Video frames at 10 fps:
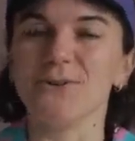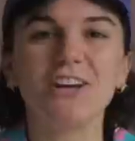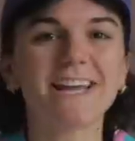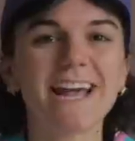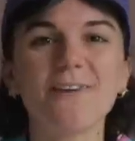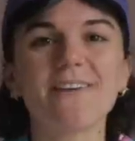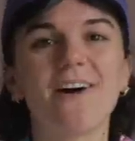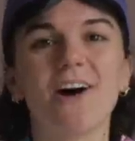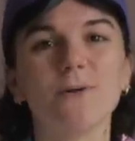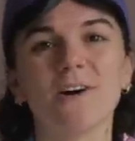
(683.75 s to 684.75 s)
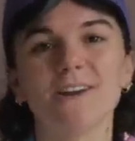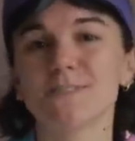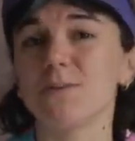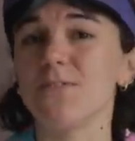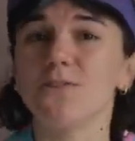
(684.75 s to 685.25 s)
Check out their eye
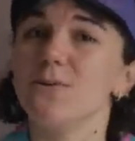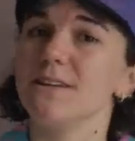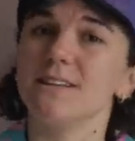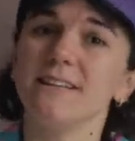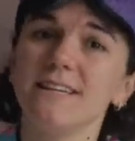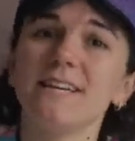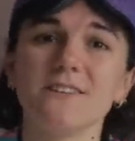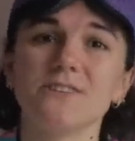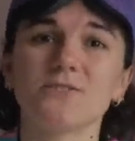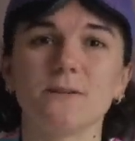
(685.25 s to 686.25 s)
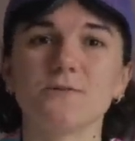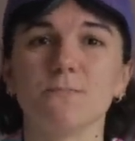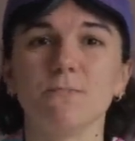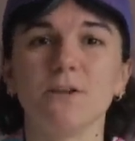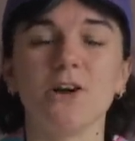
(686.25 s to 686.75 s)
masks by following the link in the
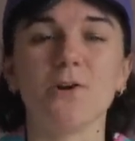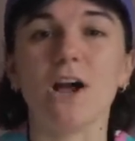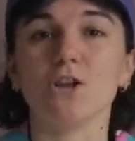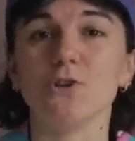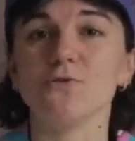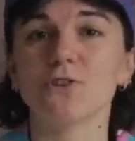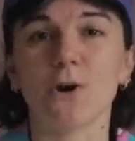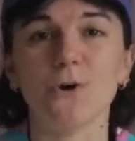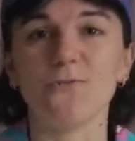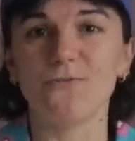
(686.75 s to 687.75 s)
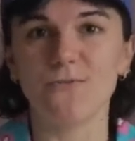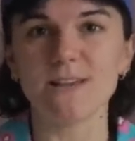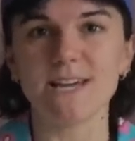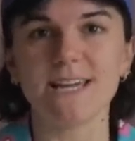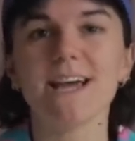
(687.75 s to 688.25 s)
description below and use code
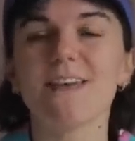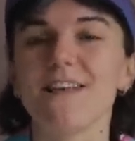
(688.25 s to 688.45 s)
PHILLY,